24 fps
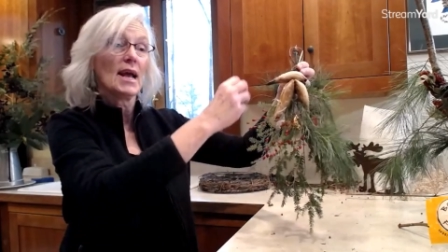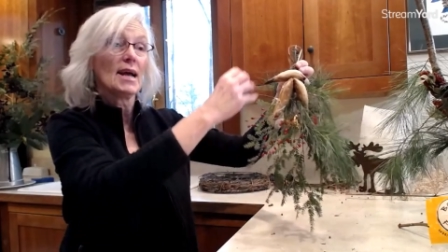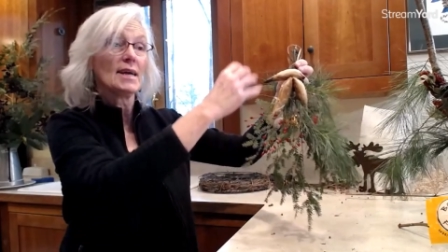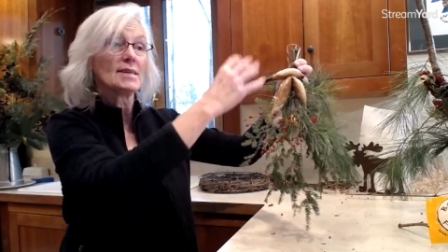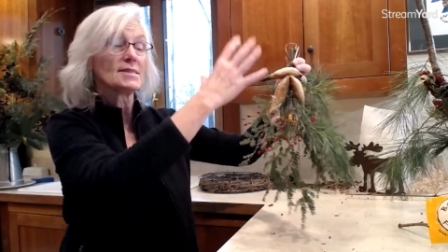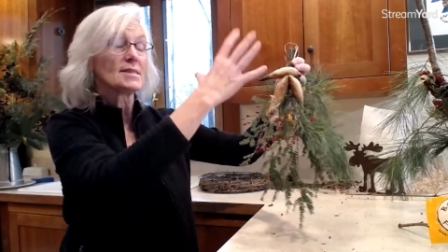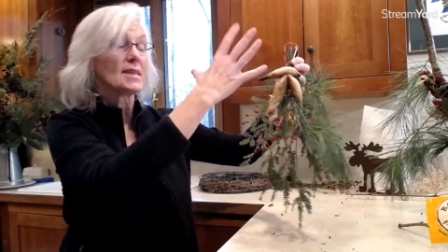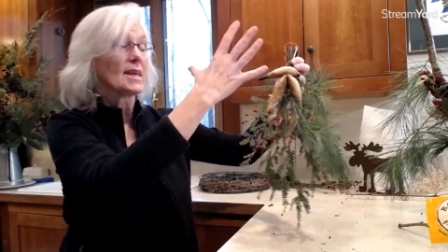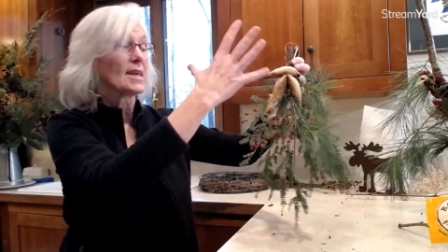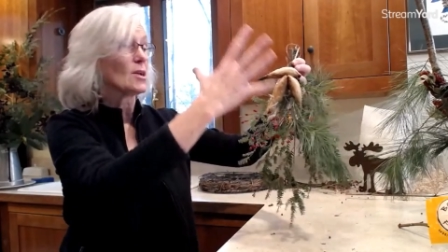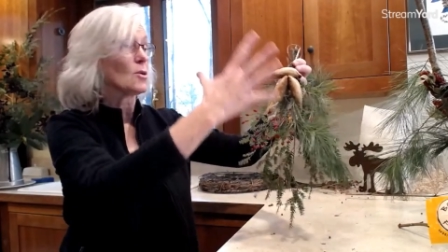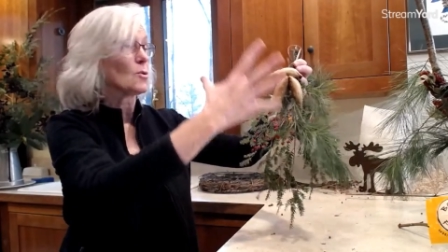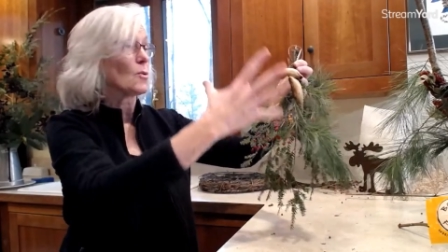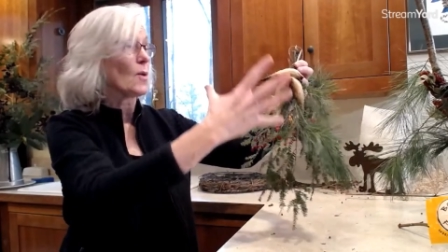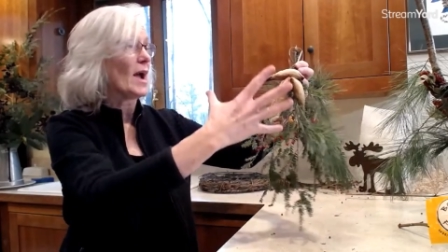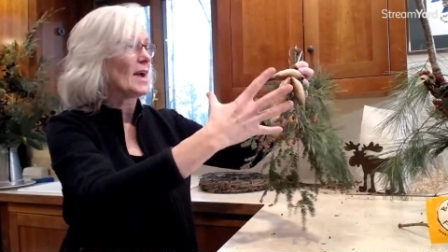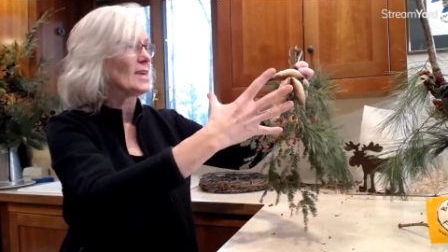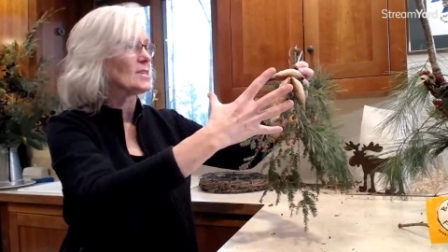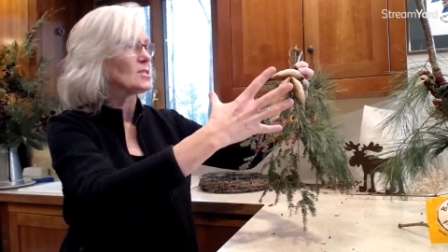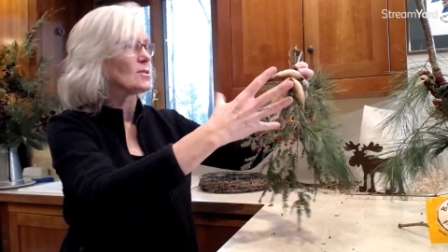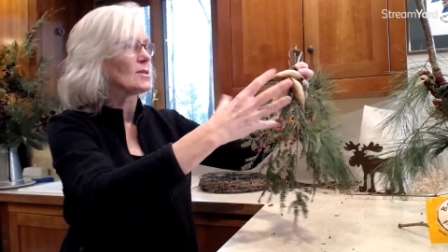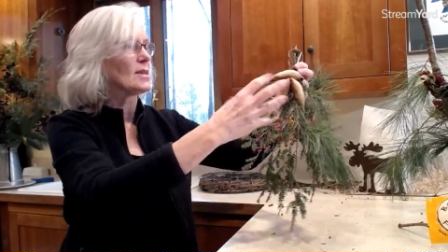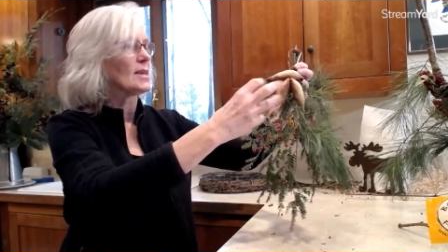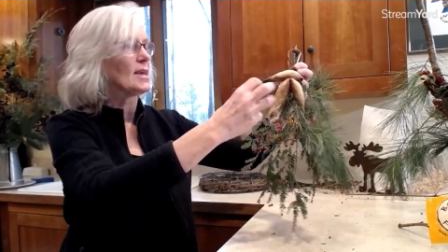as they
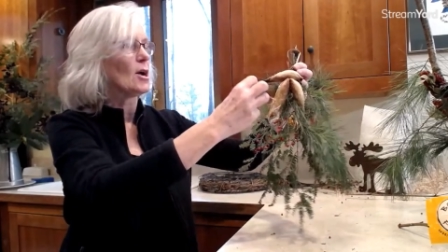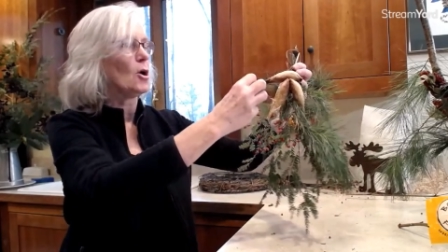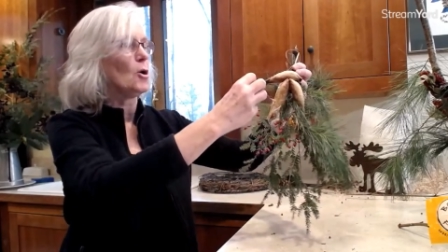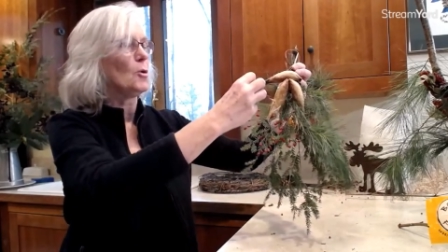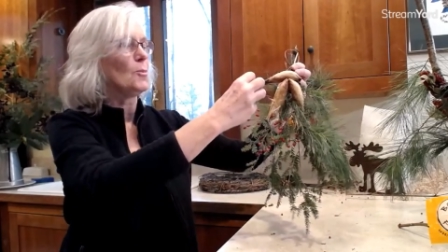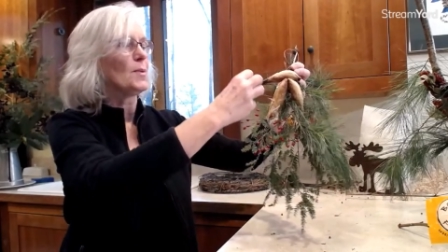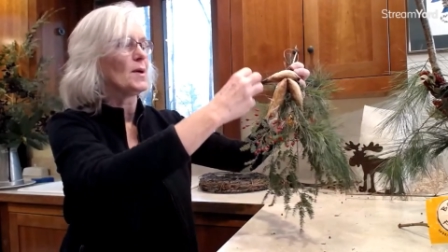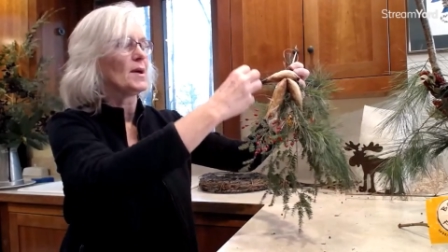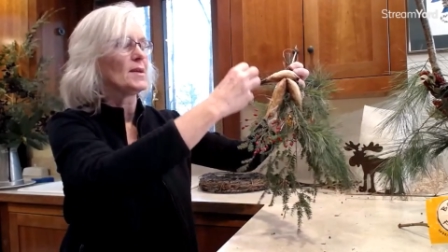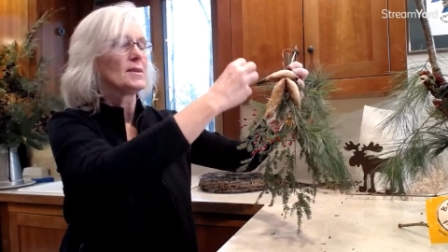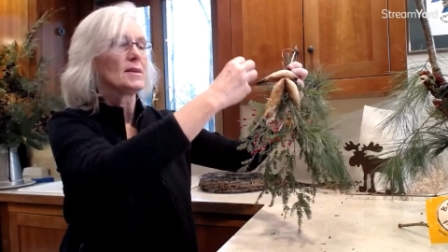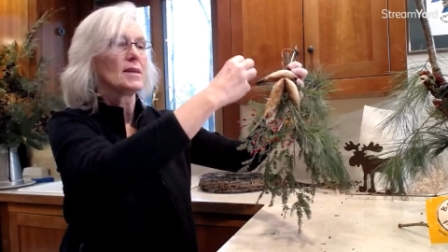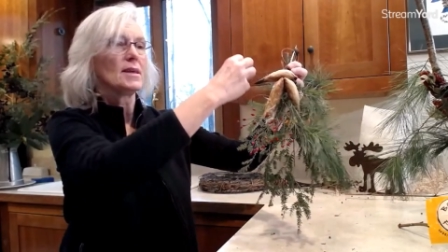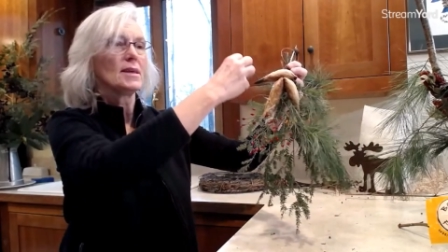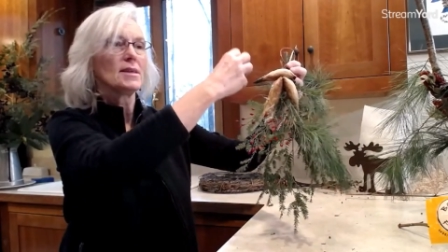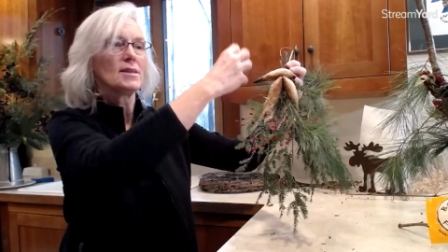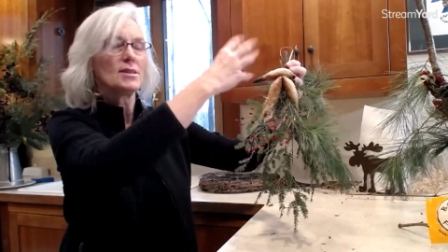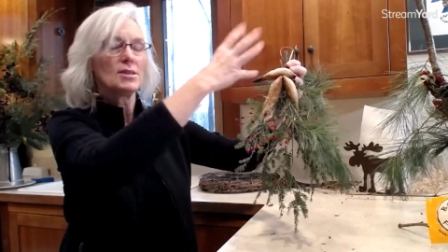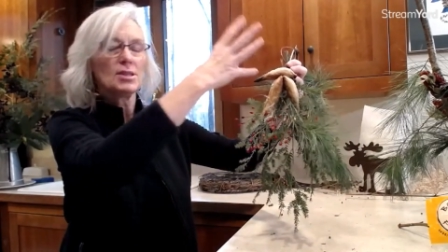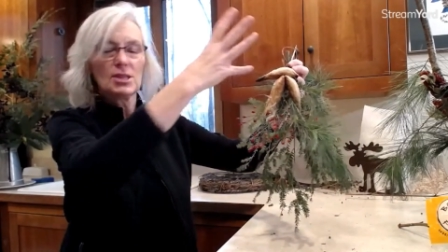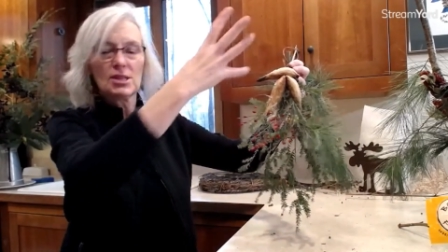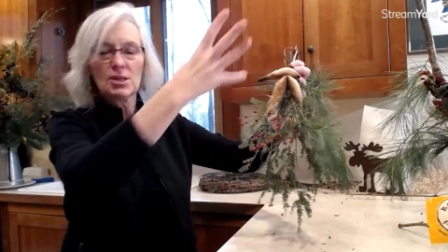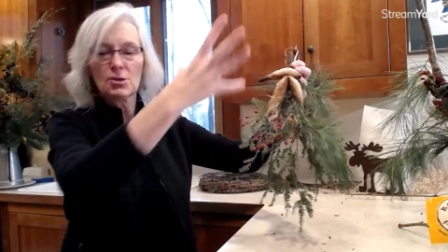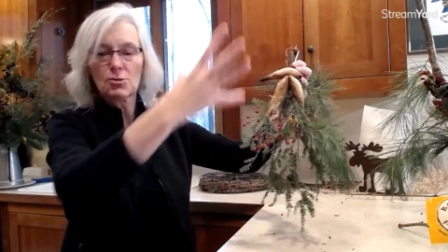gradually open,
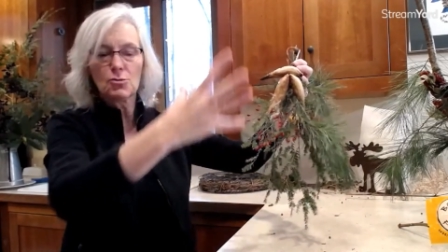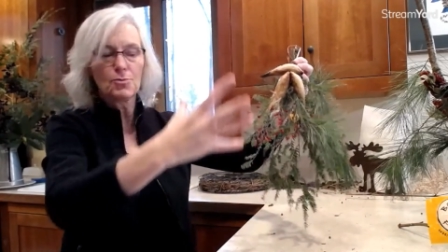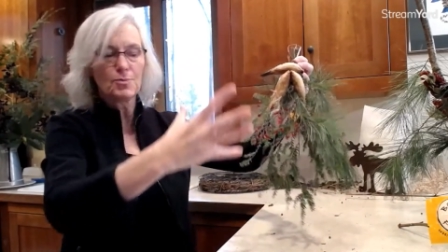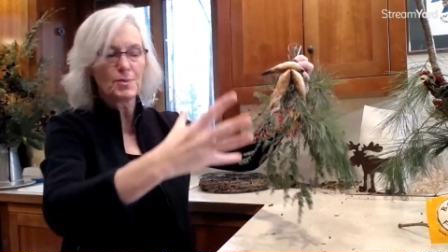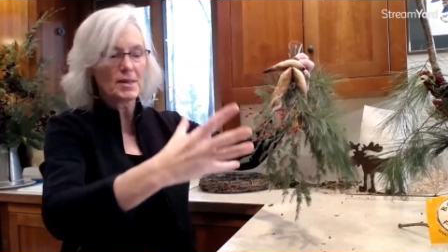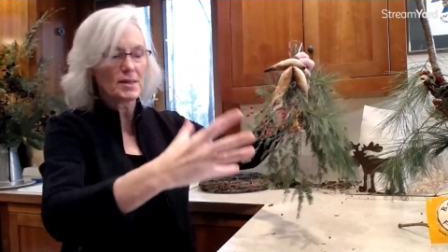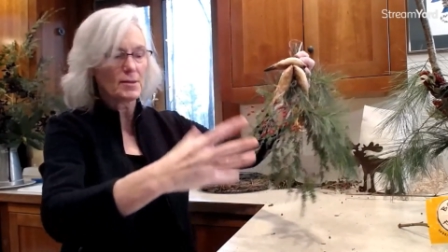you will